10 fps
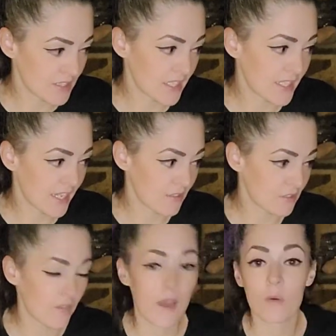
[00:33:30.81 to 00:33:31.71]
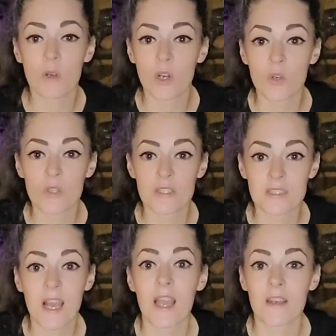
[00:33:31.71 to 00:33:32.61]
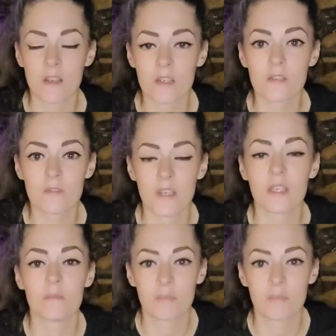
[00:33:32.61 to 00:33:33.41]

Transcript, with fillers: day candle that will go inside of a